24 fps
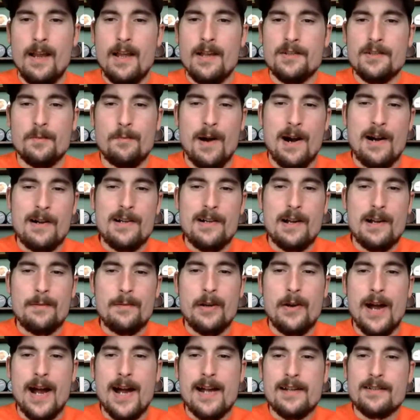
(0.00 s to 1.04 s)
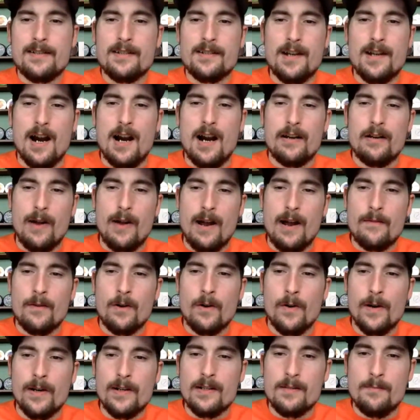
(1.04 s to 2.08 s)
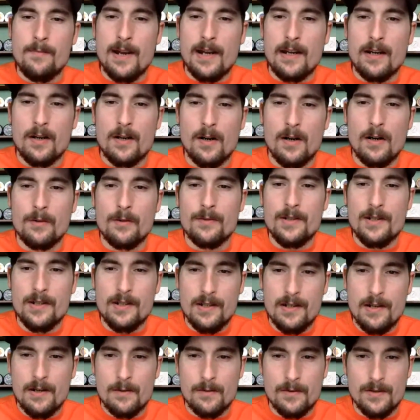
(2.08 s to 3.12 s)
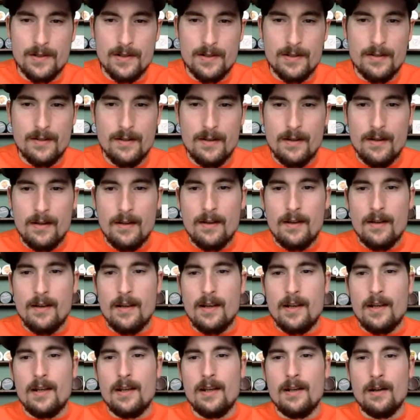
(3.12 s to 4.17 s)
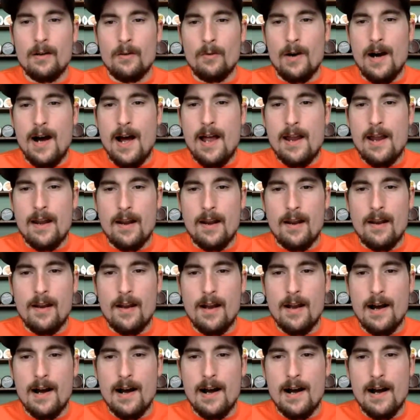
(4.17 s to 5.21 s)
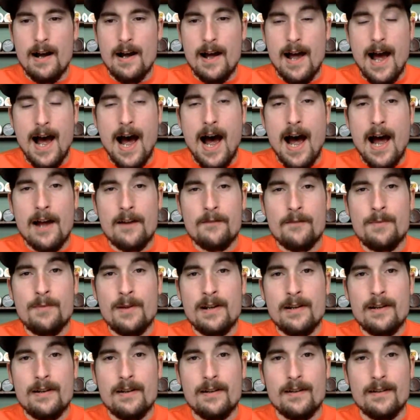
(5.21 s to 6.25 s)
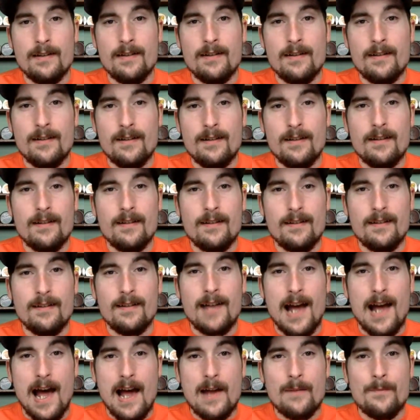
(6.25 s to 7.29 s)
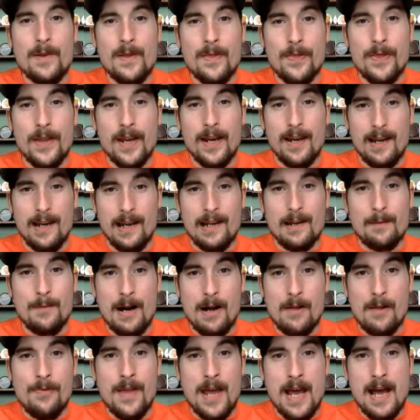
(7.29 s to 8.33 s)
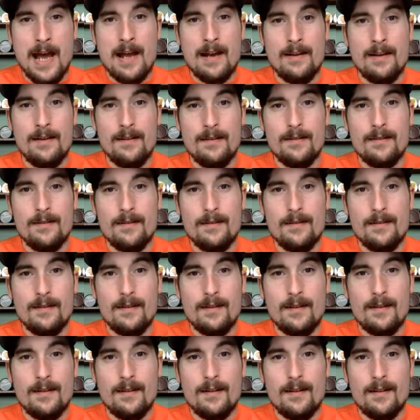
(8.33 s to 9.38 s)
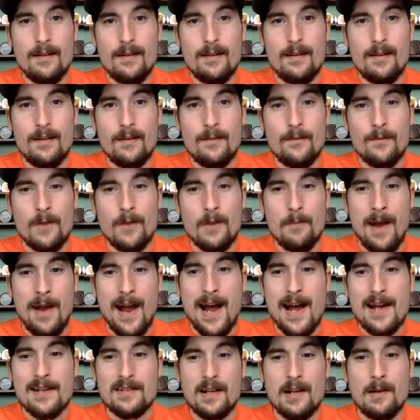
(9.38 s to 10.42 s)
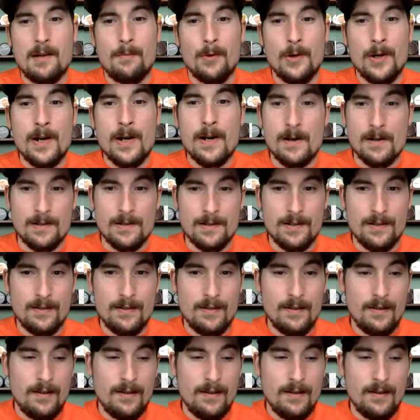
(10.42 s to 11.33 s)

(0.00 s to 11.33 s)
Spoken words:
So Martin W. asks, are you ever going to make your own snus? You know what? I've been thinking about that for the past couple years.